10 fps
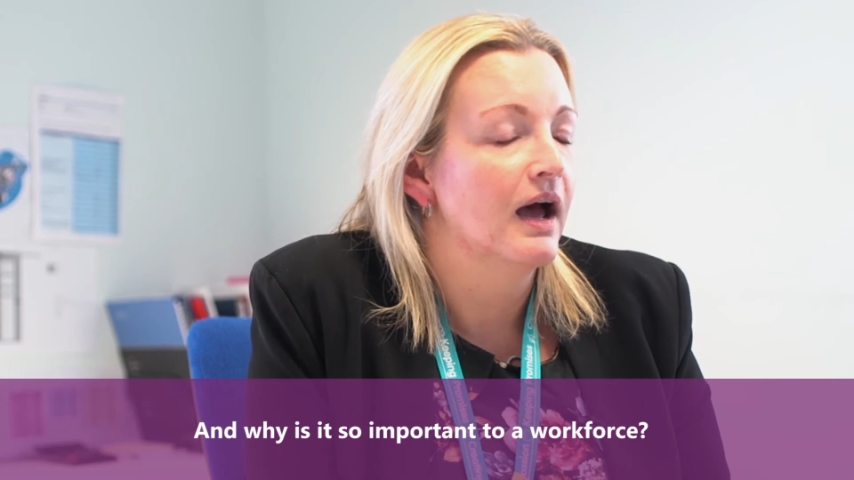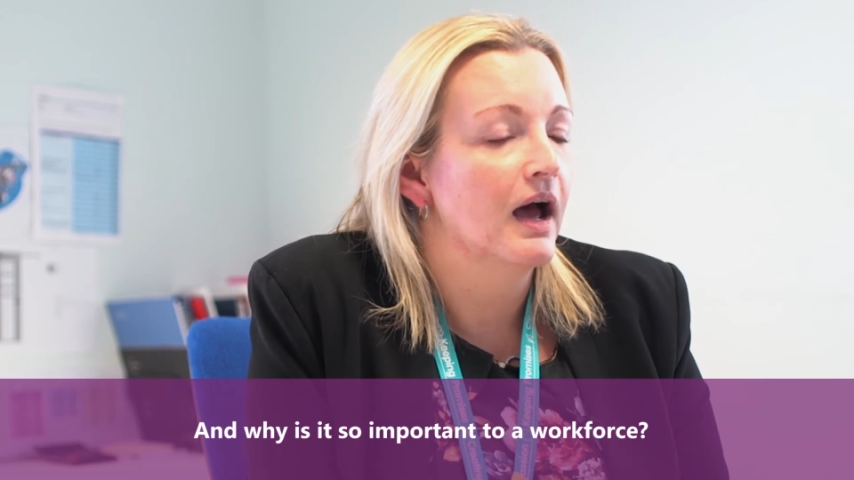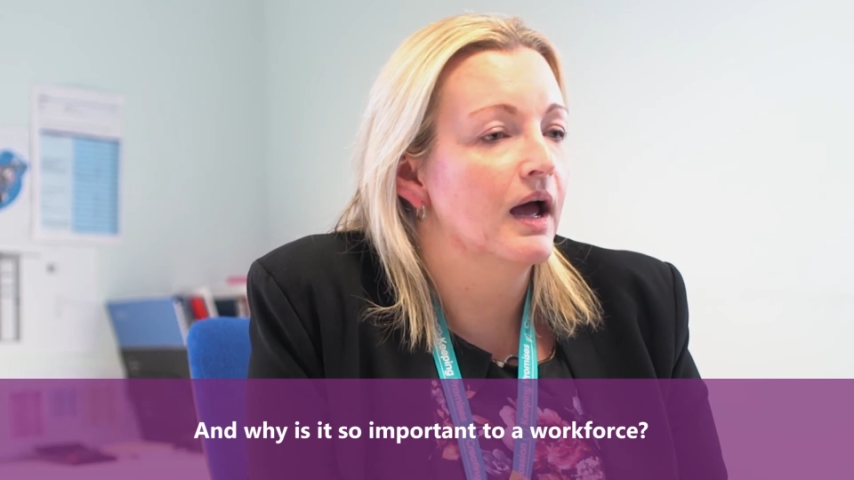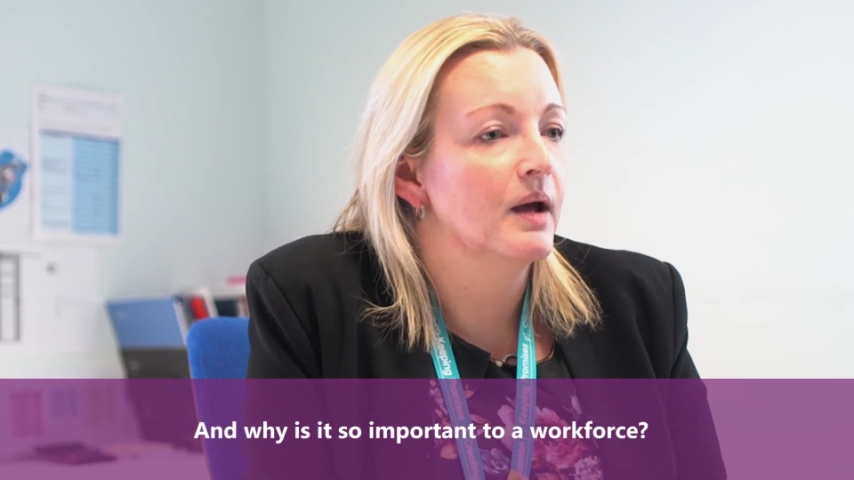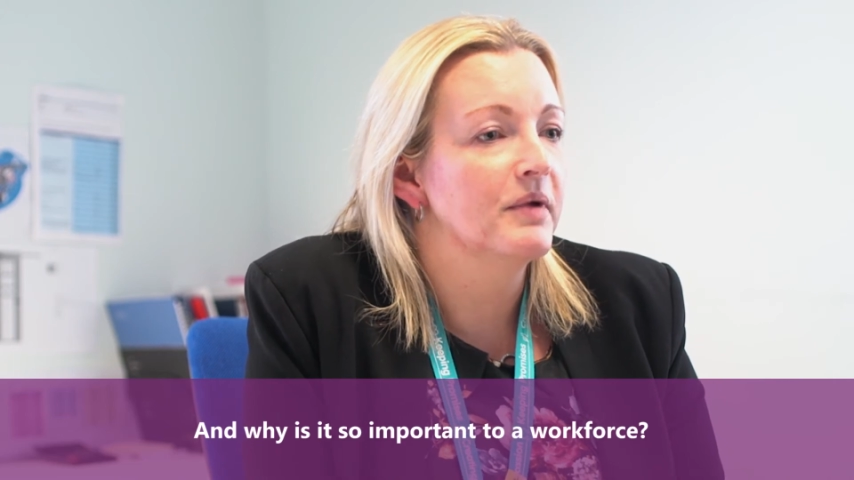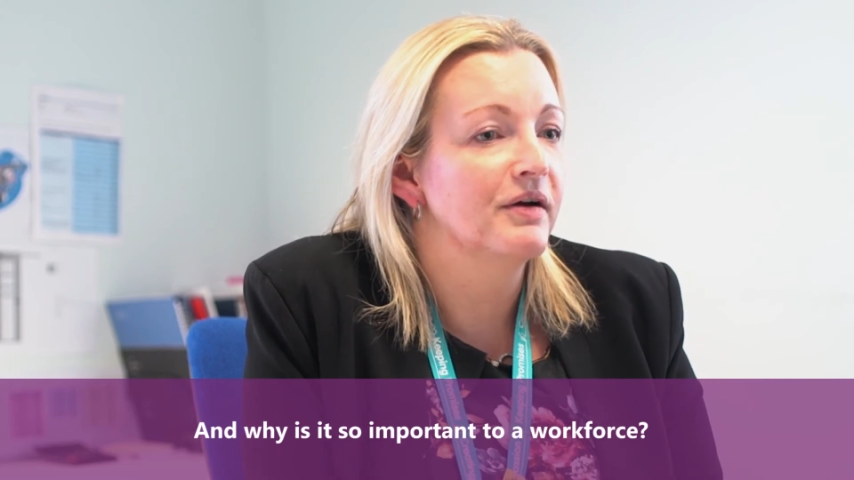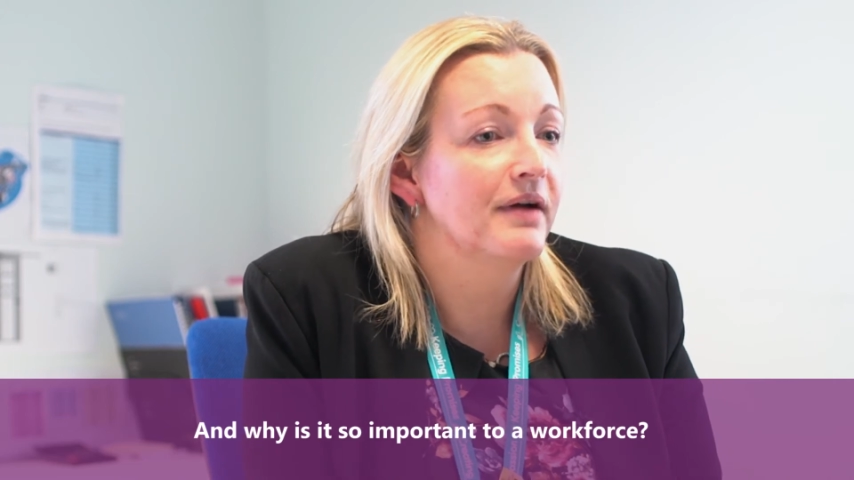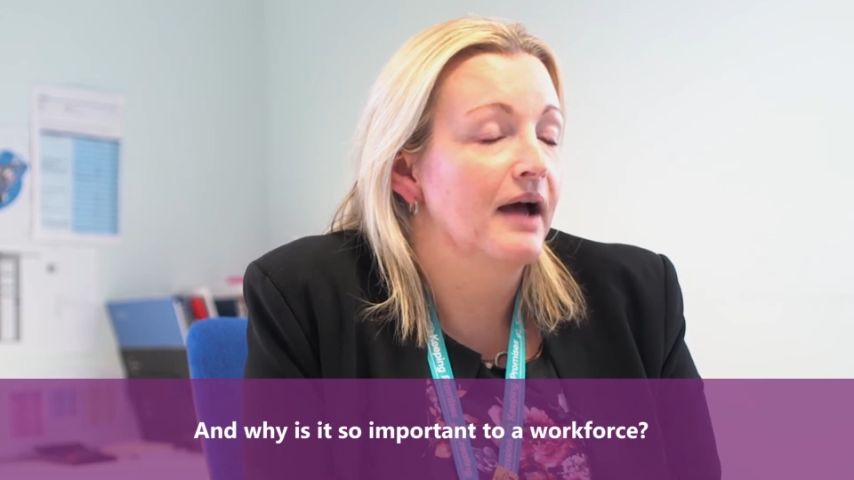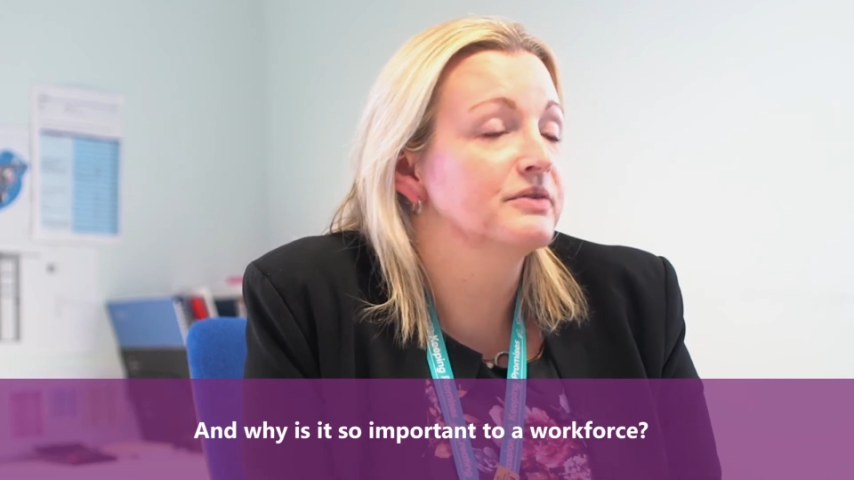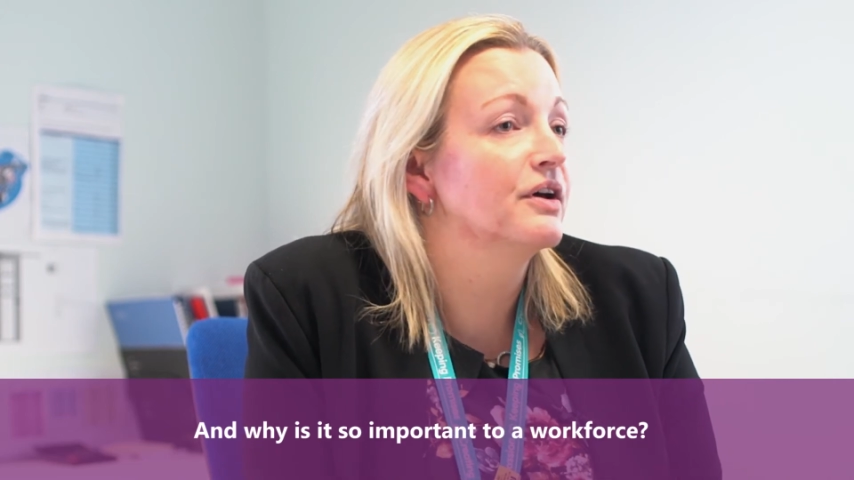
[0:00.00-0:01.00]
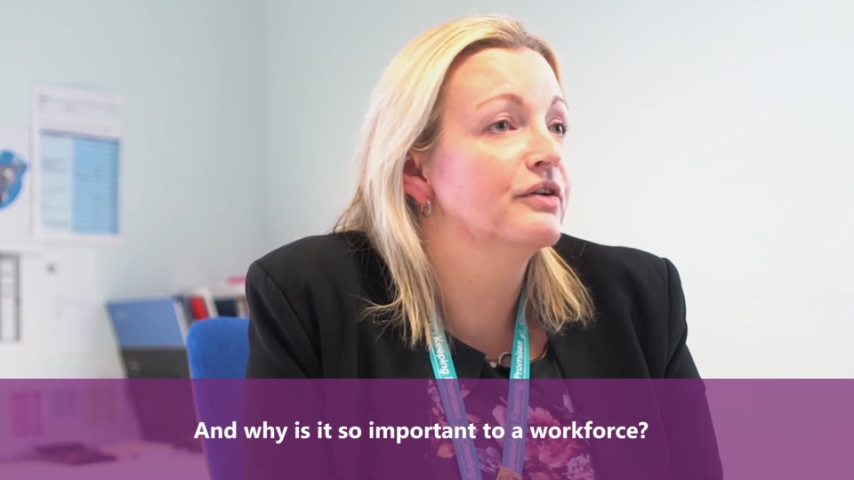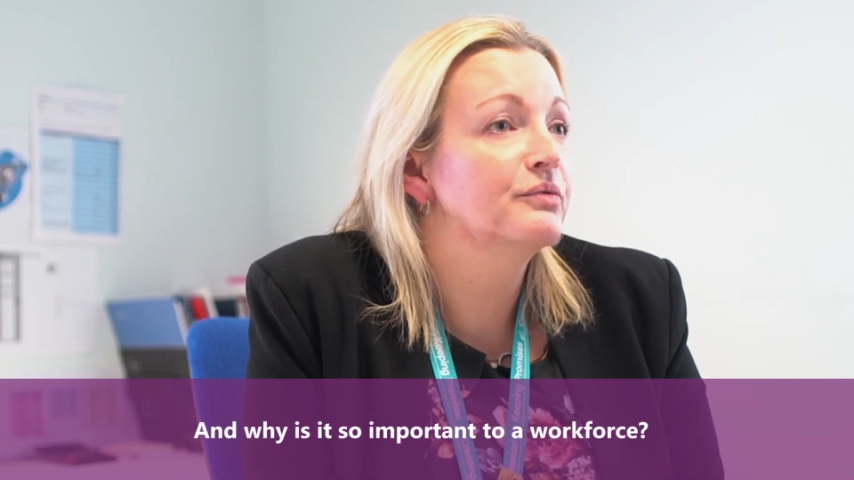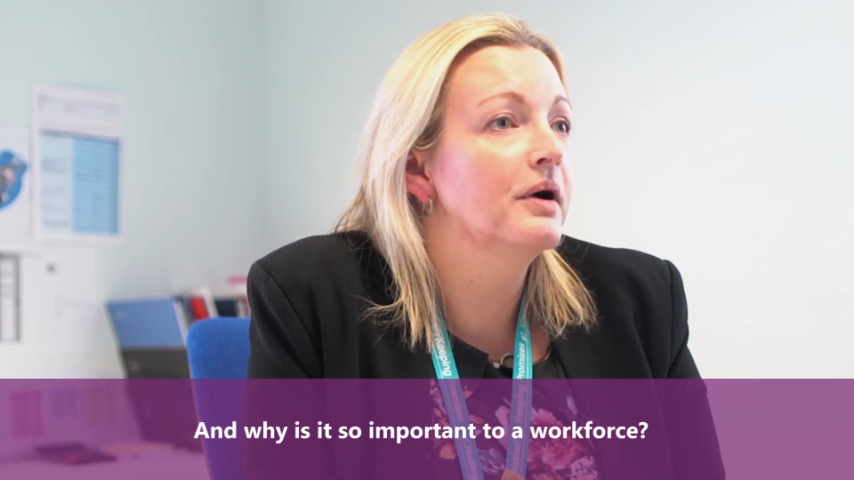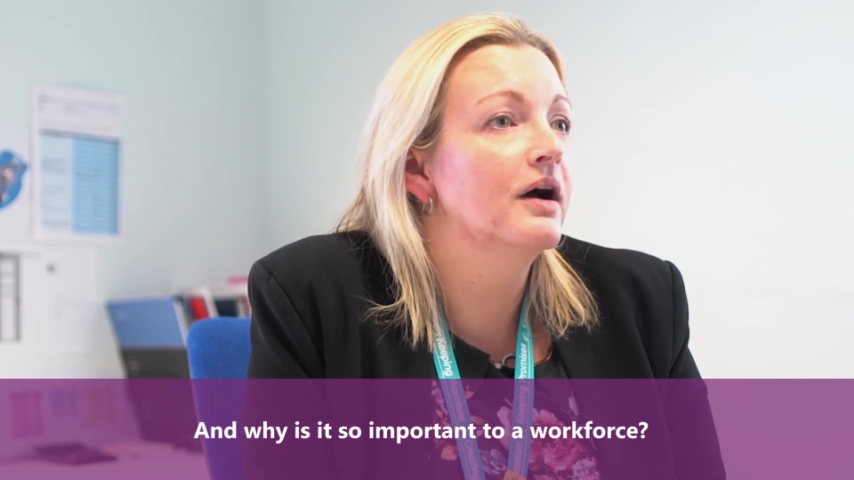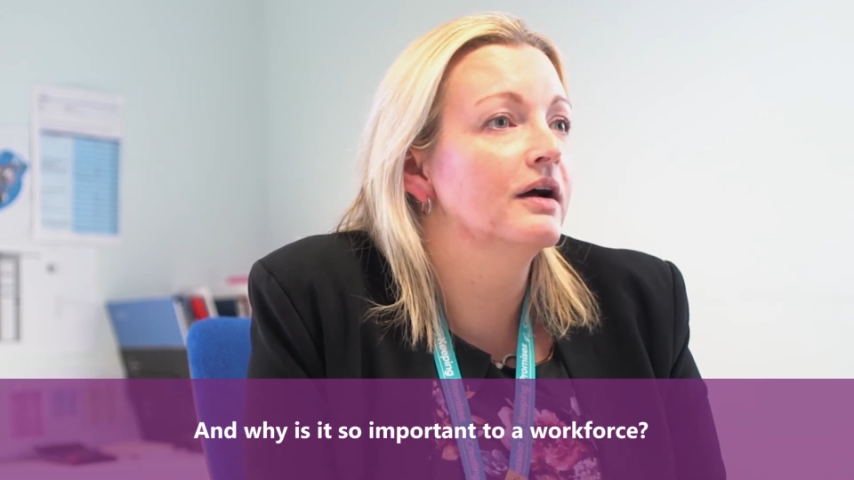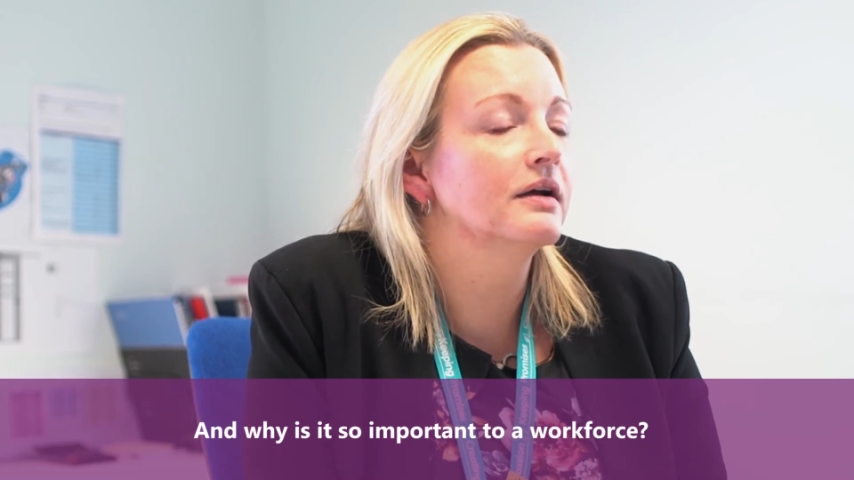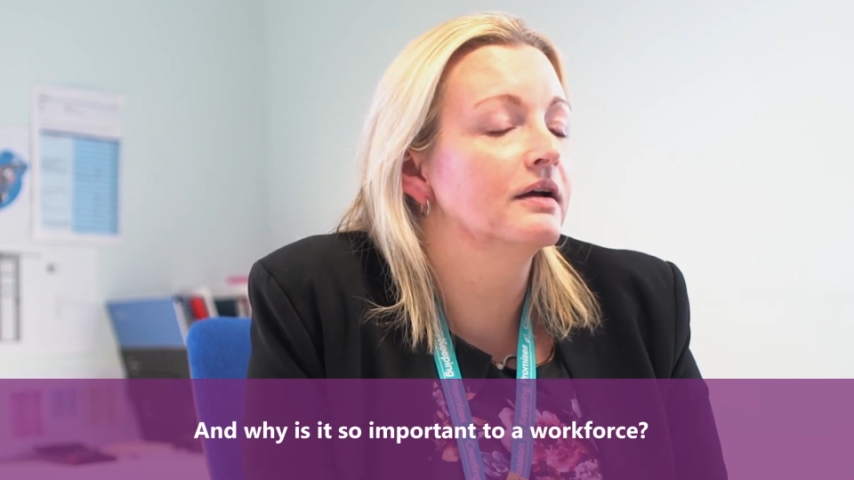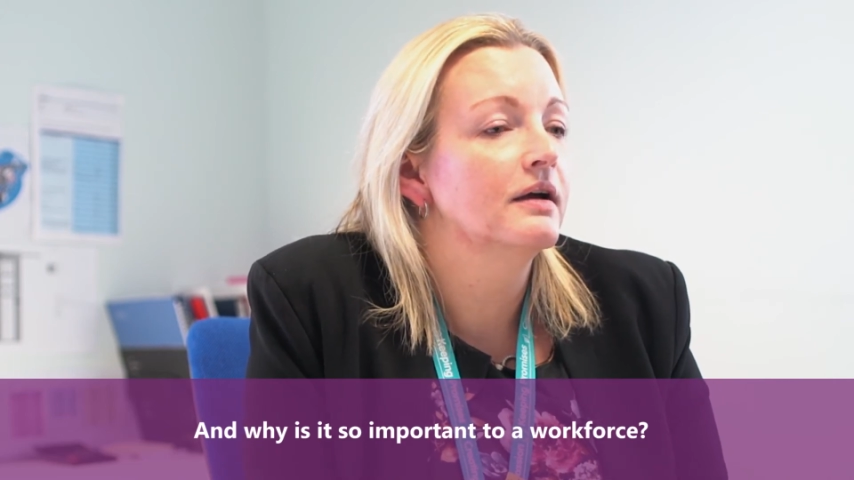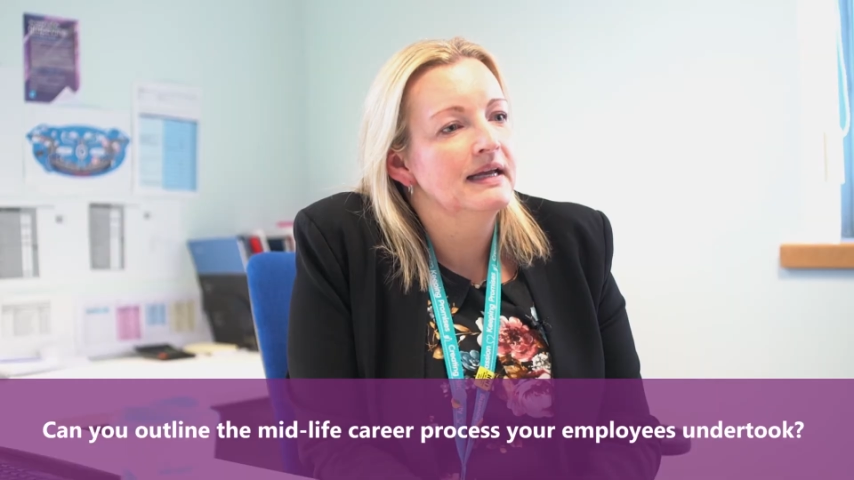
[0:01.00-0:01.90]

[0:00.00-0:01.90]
outside of work.